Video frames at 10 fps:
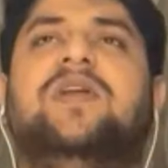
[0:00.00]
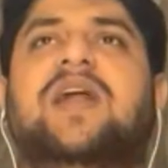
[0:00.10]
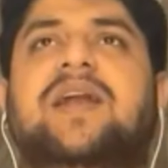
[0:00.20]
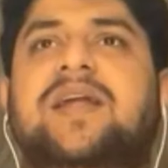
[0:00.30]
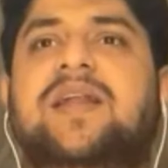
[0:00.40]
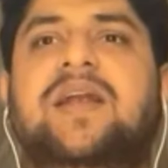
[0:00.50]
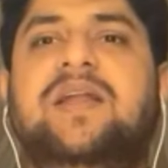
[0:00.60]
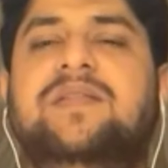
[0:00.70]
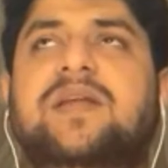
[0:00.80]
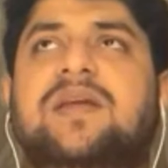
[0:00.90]

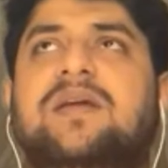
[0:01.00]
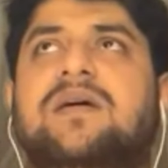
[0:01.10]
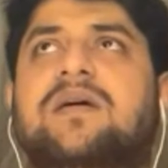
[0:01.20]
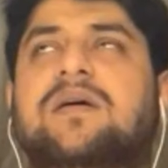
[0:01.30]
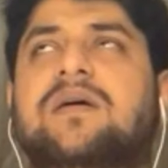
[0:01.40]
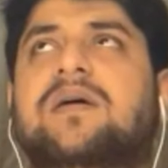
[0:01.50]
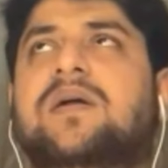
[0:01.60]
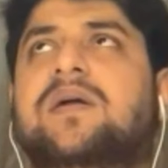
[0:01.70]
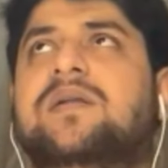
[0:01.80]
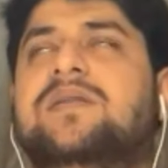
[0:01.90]
1983,
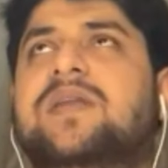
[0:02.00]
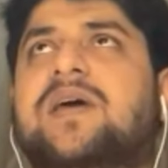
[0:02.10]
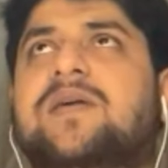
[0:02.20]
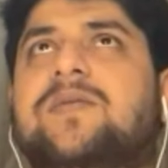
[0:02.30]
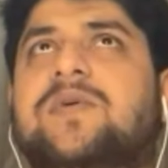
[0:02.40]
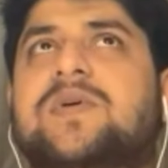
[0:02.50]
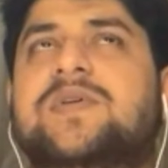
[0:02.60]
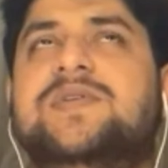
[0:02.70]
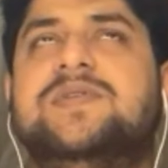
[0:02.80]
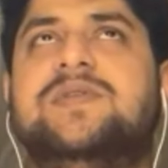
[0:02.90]
there
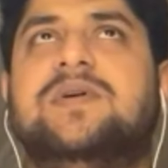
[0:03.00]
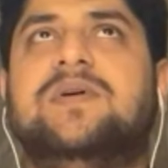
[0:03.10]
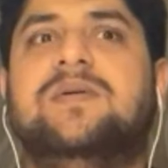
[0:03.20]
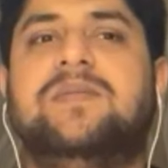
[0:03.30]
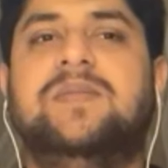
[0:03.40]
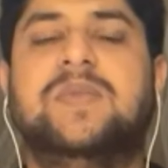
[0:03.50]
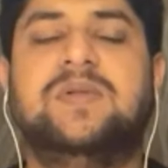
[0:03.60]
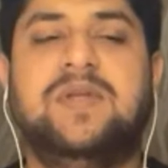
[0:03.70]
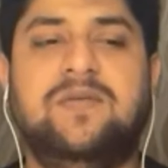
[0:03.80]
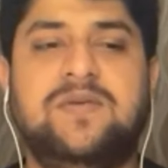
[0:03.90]
was uh,
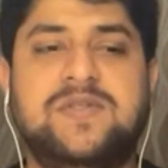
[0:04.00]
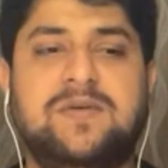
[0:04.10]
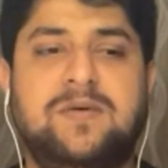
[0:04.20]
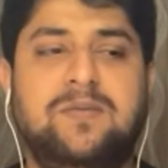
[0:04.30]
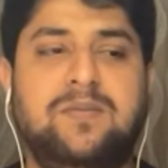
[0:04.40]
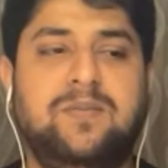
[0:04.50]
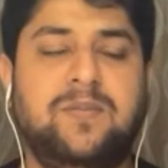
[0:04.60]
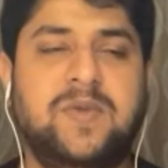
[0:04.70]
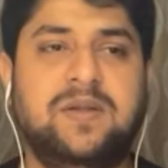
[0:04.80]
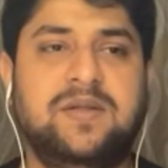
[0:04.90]
there was a
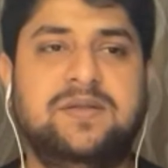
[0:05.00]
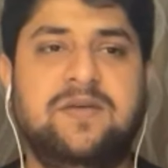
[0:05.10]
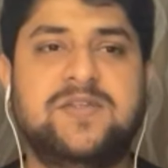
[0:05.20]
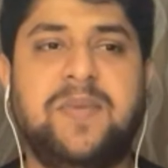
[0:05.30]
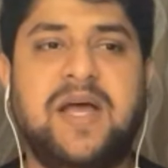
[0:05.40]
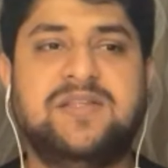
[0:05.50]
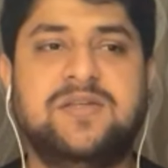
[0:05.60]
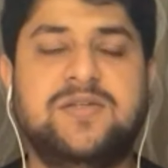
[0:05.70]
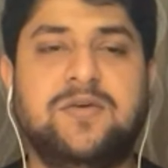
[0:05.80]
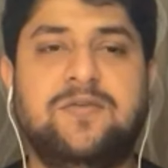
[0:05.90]
there was a
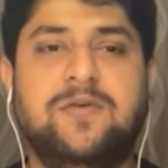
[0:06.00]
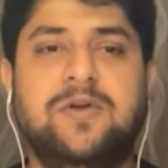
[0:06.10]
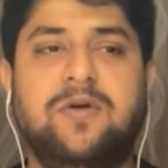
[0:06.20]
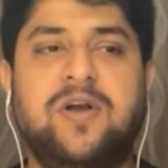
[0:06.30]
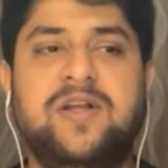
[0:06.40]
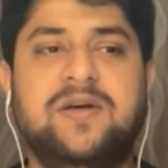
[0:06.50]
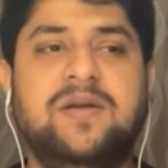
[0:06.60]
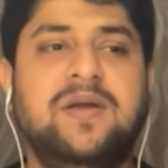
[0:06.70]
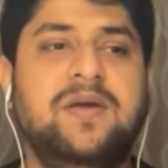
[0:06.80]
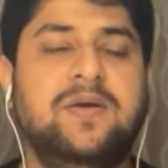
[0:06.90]
passage of an order
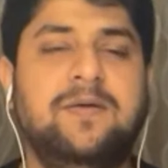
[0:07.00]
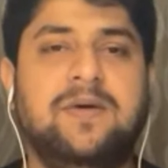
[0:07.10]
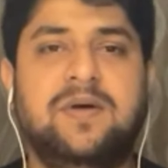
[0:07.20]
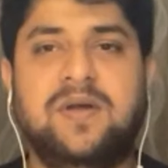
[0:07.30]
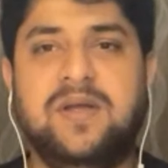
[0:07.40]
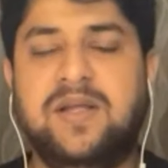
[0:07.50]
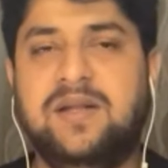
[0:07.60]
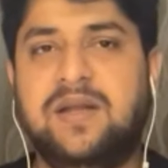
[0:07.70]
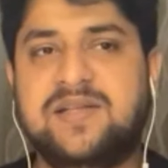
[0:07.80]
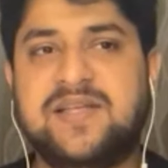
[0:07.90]

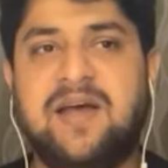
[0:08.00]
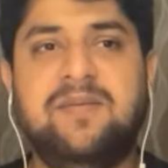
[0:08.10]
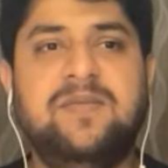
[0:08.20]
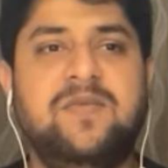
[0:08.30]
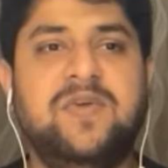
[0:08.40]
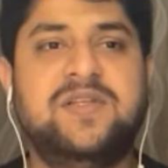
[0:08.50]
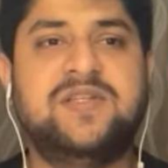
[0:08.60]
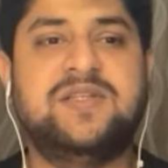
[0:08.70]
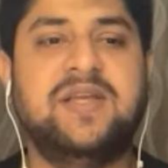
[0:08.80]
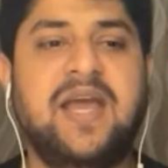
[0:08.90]
in Assam
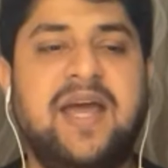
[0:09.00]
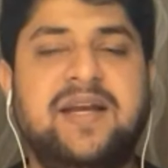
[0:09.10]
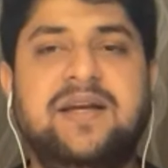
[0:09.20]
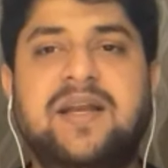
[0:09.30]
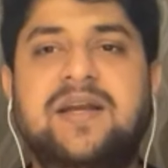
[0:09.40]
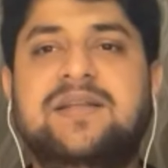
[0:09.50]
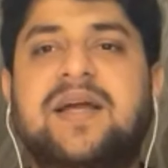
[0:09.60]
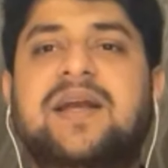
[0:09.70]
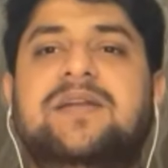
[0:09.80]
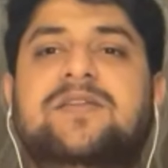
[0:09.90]
which guaranteed
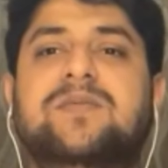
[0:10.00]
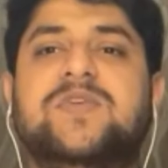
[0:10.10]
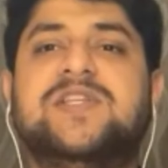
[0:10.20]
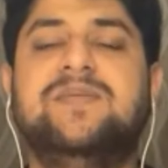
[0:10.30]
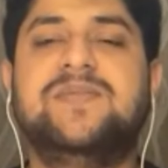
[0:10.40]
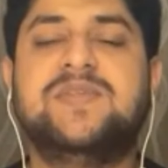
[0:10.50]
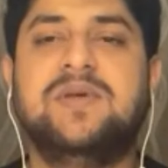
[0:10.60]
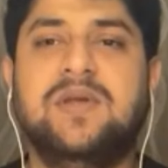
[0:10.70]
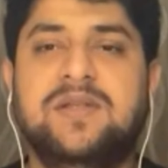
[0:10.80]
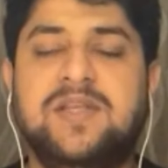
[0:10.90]
that
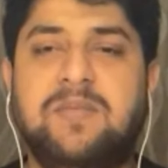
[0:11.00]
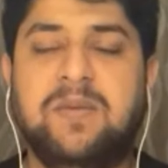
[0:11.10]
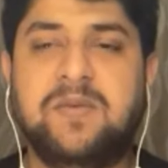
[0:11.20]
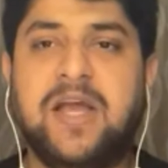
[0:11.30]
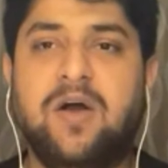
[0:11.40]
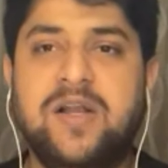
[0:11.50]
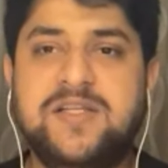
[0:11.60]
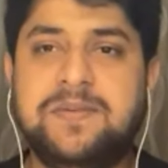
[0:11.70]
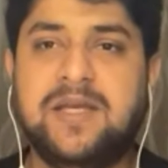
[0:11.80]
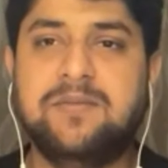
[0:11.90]
the
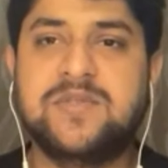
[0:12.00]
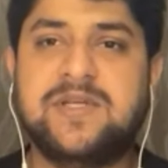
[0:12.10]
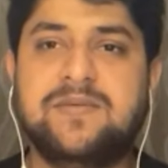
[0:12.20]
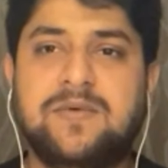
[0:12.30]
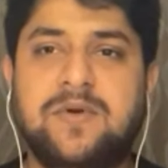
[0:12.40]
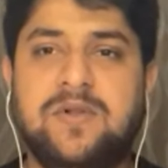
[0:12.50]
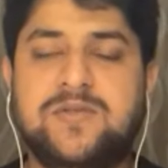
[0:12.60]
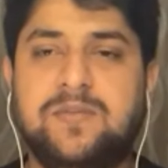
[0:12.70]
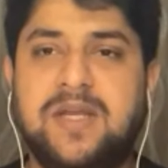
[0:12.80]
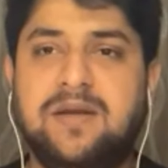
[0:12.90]
Bengali-speaking Muslims, would
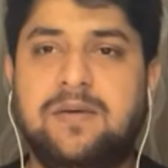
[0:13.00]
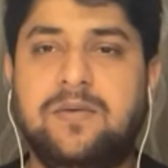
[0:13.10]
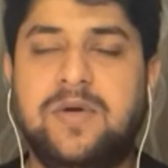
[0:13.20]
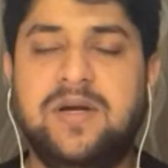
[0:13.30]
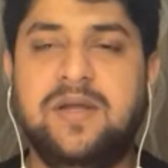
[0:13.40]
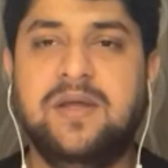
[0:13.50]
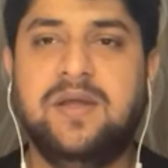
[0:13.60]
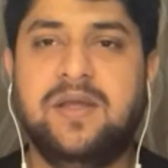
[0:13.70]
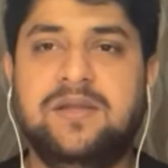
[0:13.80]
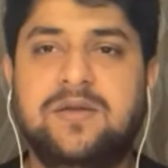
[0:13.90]
also be included
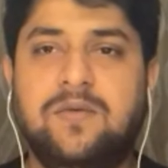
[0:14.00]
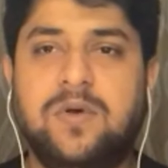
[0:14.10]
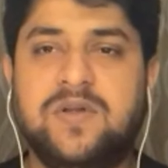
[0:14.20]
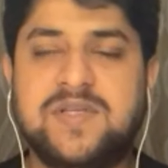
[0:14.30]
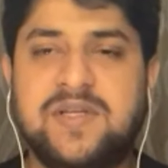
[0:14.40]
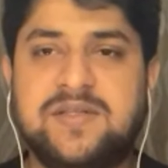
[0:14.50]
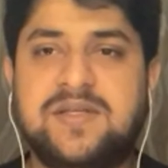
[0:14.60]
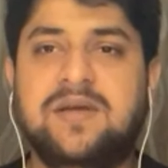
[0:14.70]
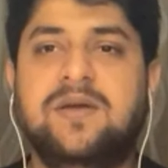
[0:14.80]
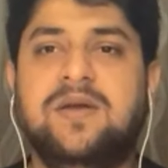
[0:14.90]
in the voters
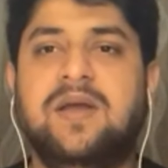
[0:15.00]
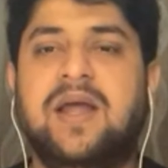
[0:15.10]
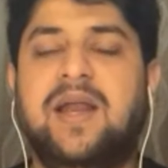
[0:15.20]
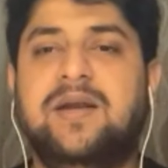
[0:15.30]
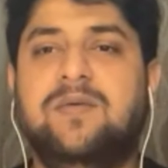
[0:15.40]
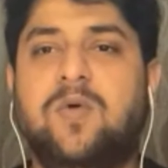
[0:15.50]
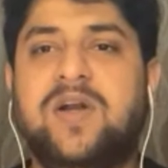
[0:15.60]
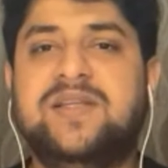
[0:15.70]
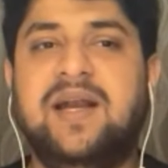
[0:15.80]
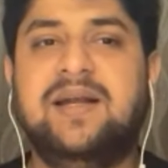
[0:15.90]
list. And
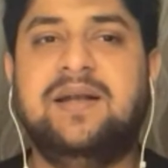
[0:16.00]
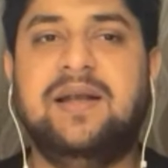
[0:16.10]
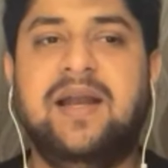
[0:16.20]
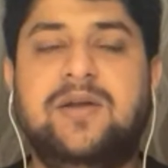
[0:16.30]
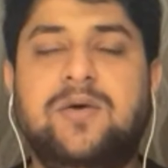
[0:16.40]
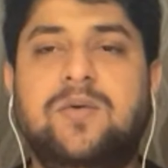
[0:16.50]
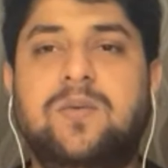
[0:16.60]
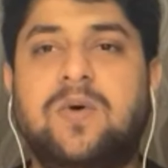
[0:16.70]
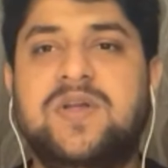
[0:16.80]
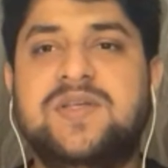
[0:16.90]
what that led to
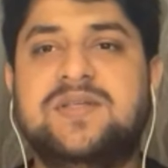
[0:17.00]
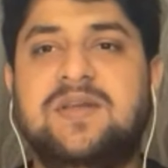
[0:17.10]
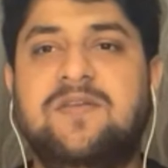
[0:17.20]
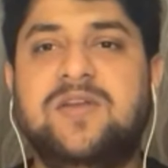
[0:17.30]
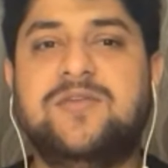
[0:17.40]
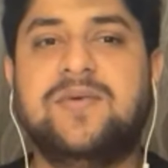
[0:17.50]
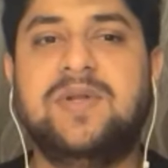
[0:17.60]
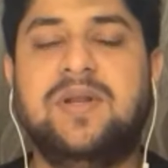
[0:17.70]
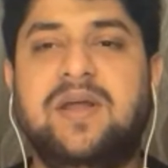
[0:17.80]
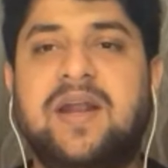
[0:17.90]
was
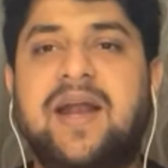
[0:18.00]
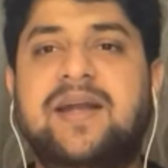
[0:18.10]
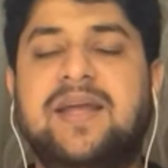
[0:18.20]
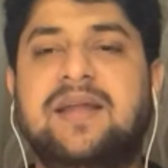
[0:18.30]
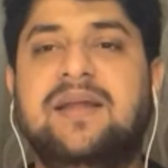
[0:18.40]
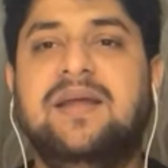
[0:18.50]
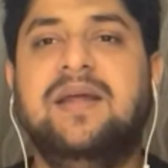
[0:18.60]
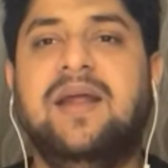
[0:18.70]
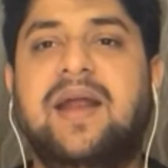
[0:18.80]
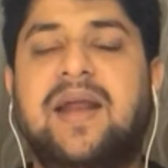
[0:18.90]
eventual rioting
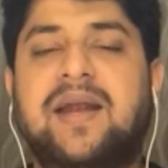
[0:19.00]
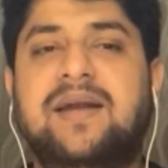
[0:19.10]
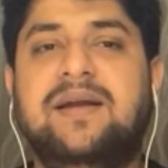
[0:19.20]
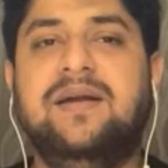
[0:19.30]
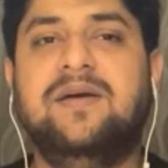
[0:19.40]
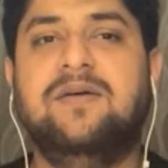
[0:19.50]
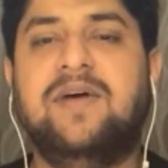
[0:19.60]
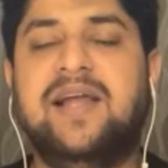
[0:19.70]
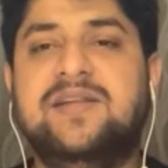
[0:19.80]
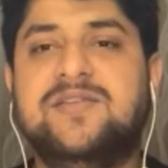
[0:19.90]
and
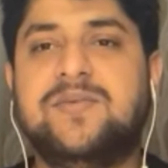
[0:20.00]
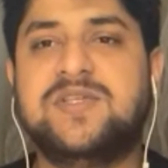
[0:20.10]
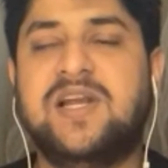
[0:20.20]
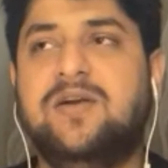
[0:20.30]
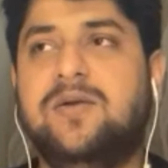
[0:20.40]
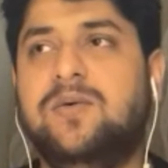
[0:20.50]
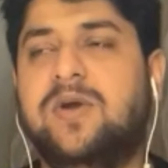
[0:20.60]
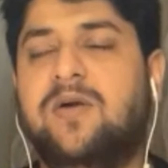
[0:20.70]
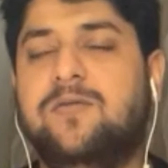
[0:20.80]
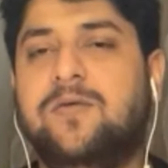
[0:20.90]
violence, which led to
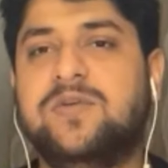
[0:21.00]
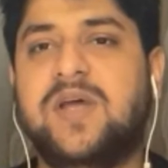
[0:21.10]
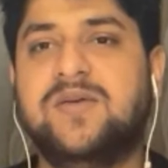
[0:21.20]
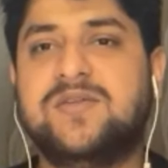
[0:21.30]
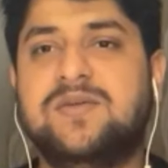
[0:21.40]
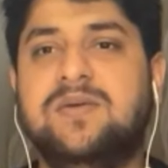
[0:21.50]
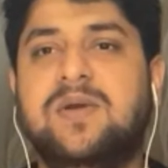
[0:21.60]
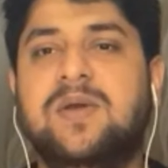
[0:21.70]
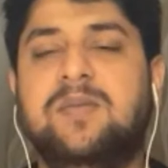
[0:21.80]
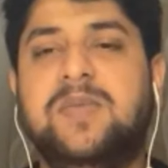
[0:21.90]
around 4,000
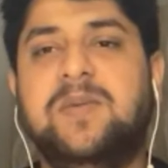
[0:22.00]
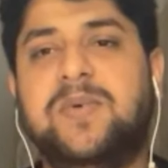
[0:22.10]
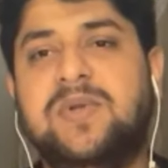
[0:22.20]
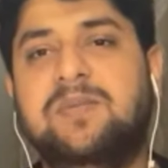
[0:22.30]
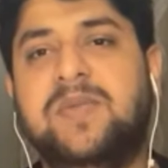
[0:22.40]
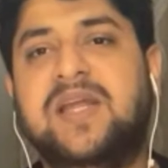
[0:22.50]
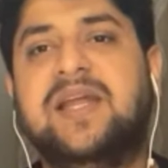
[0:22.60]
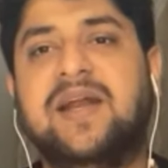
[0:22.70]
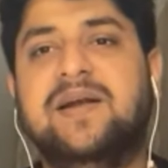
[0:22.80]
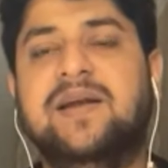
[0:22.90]
people being
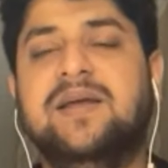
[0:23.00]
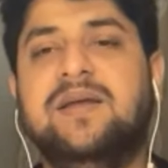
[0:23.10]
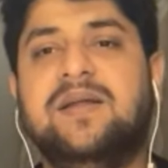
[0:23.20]
killed.